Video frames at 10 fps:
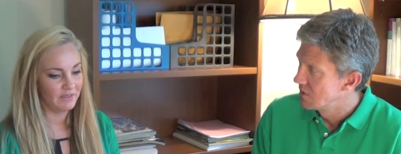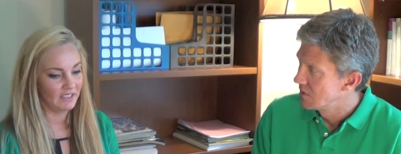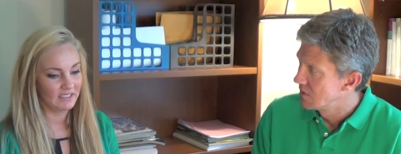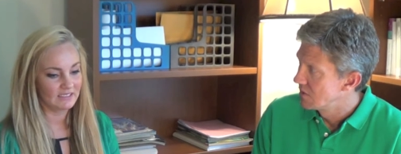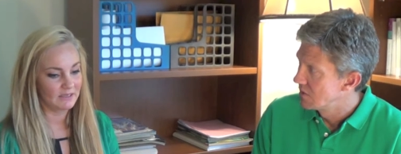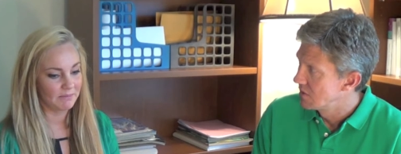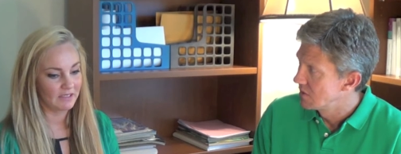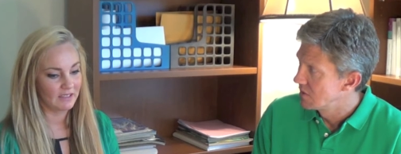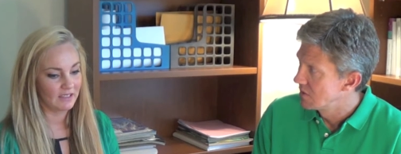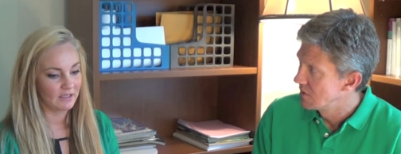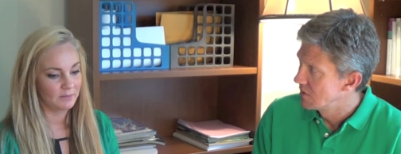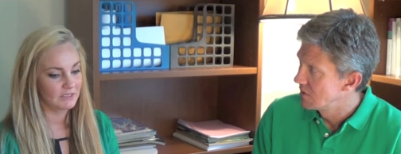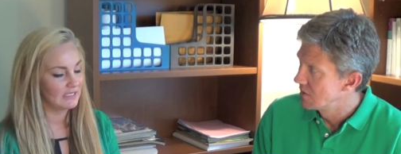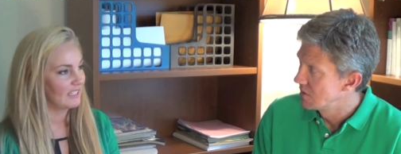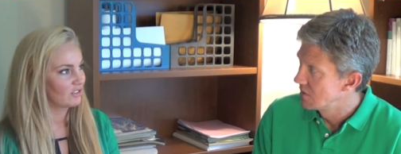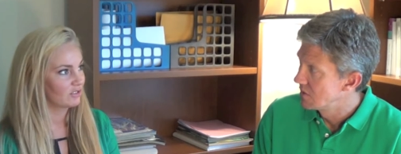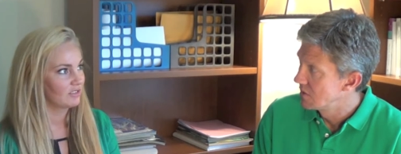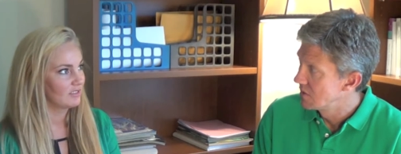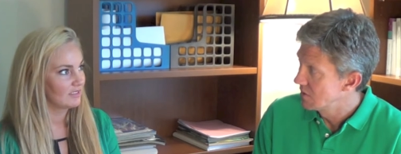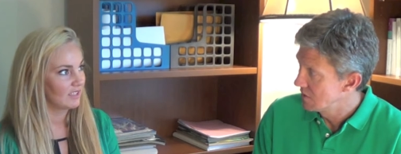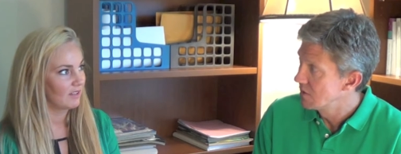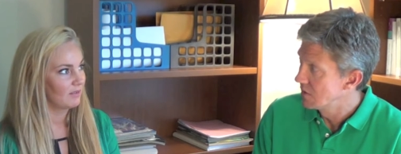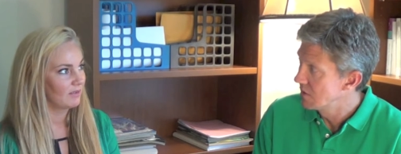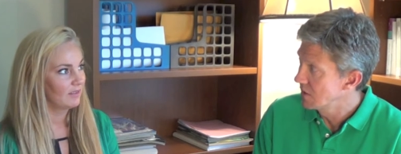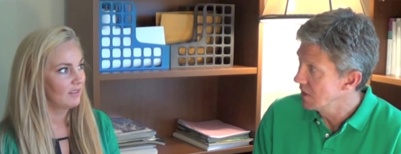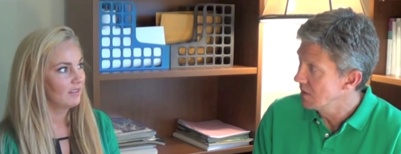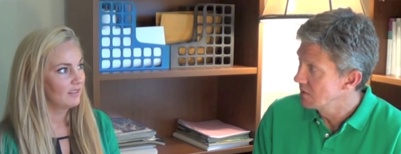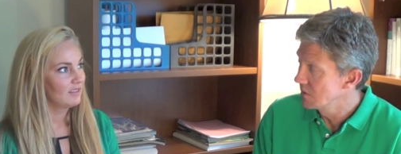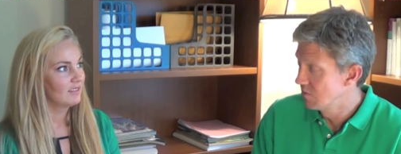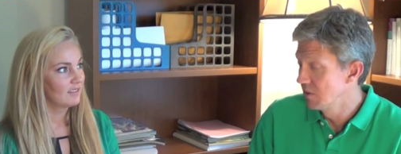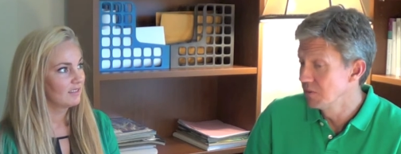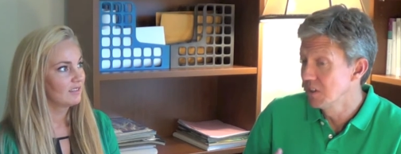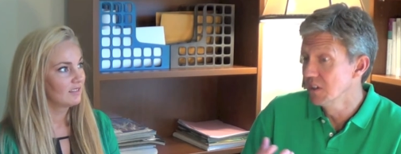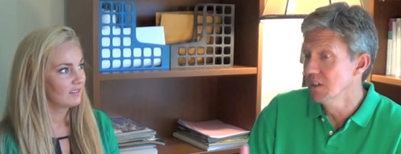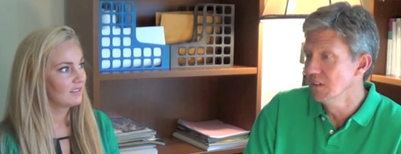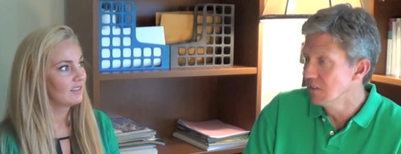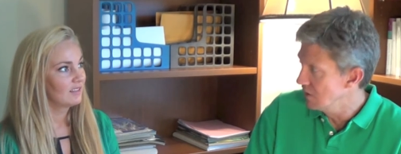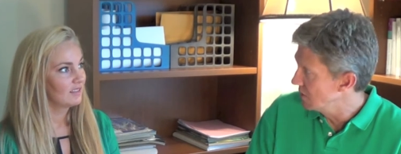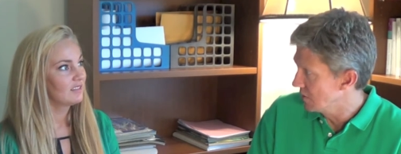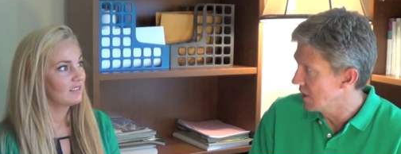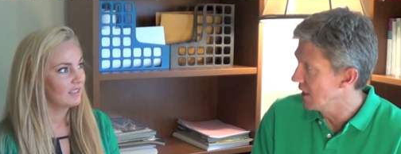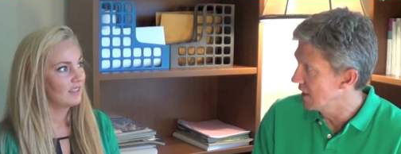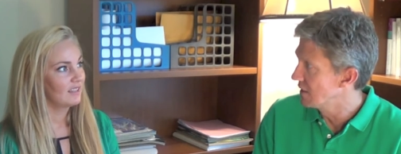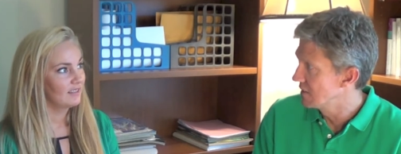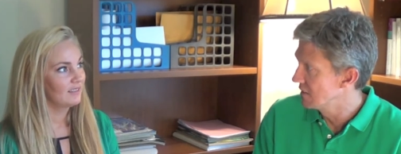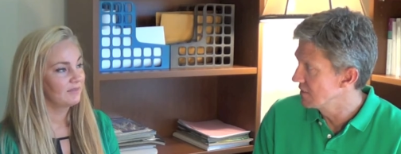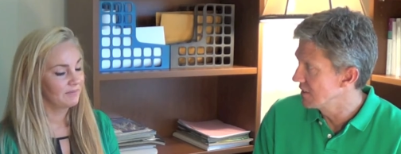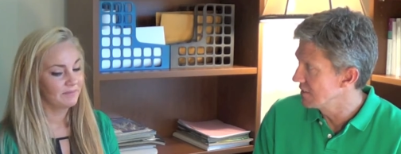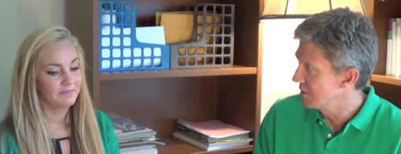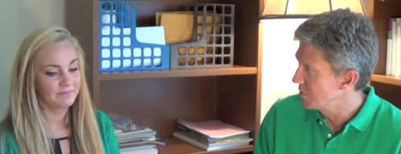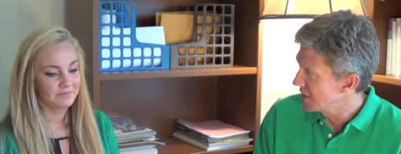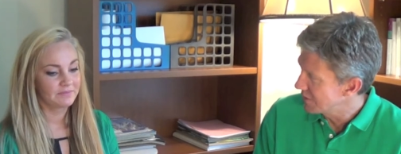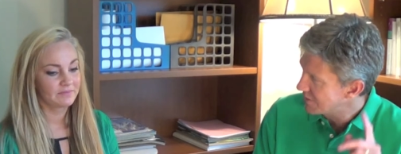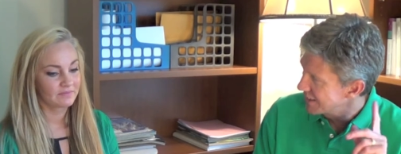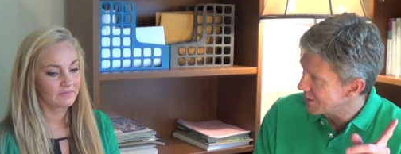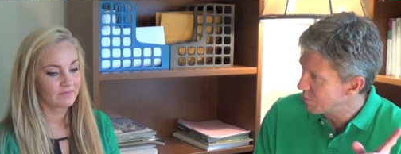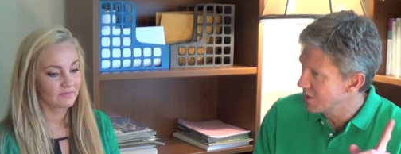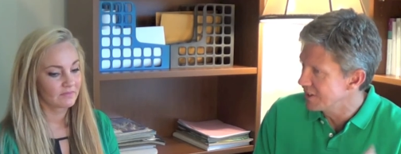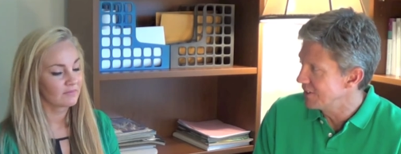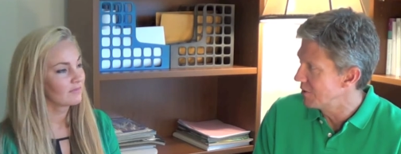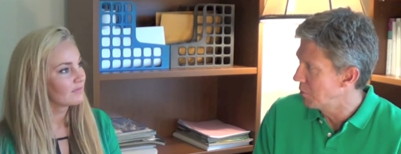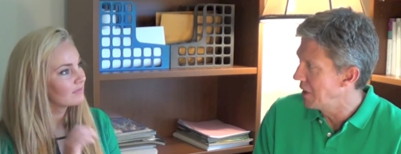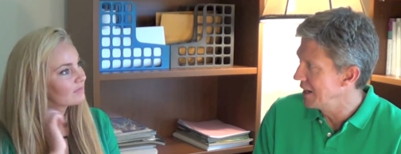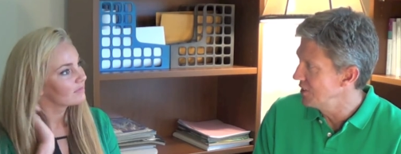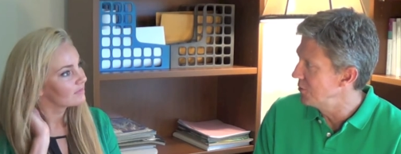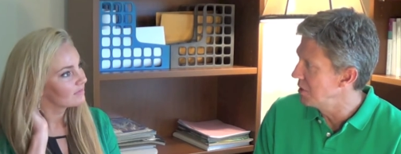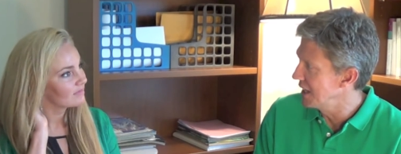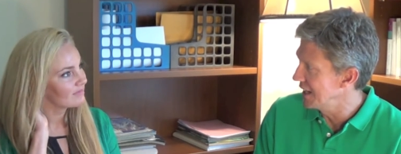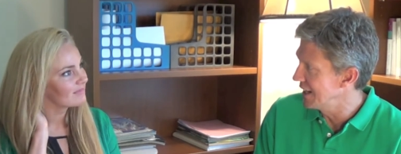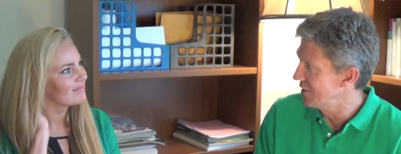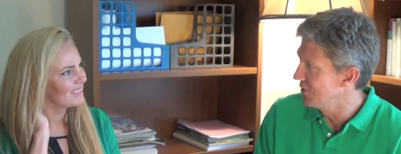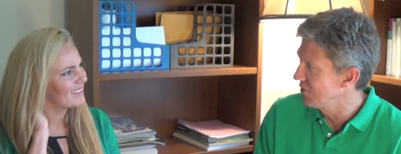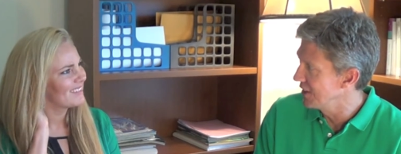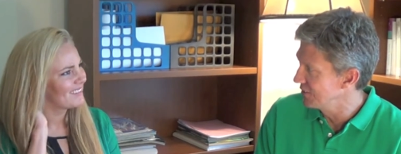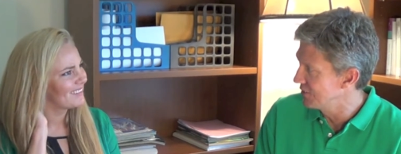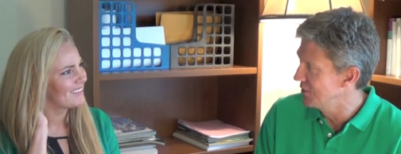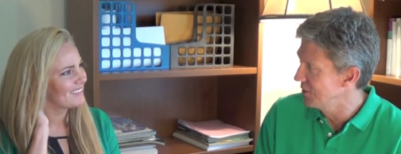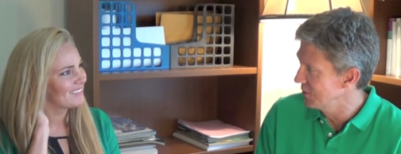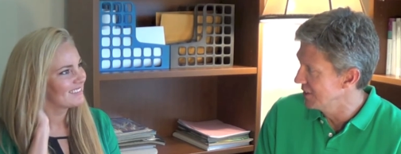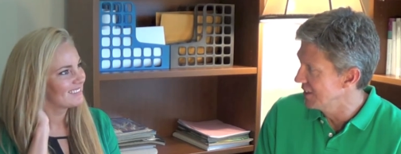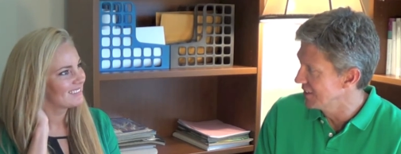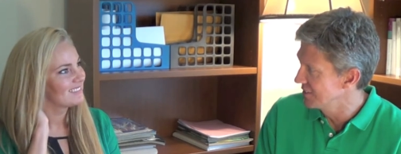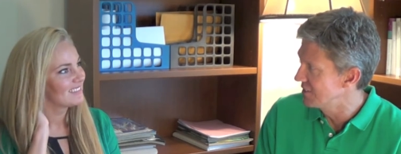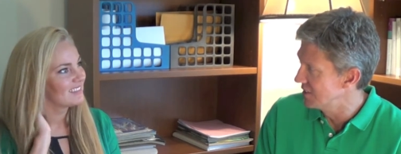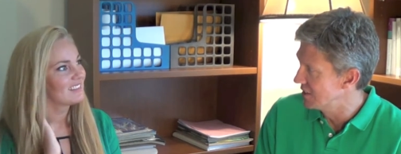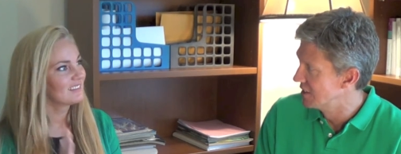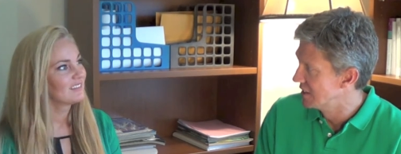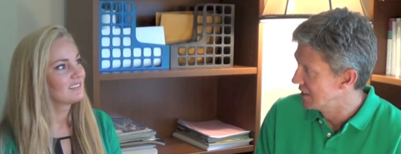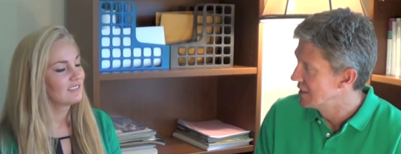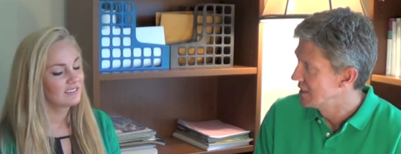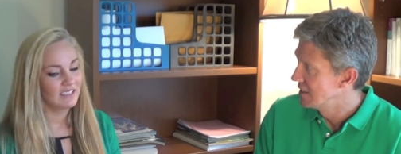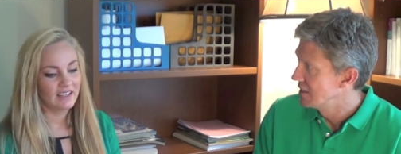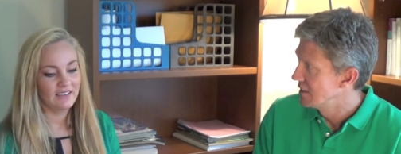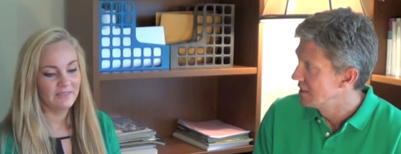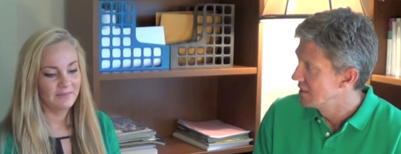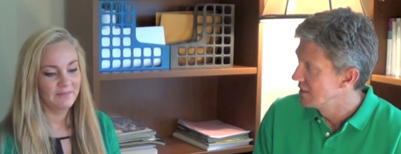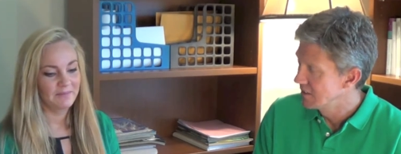Speaker 1: feel like it's something that comes natural, so. Okay, so it feels good to do
Speaker 2: that. Yeah. It's not something you have to like put on your reminder pad or things to do list or. Yeah.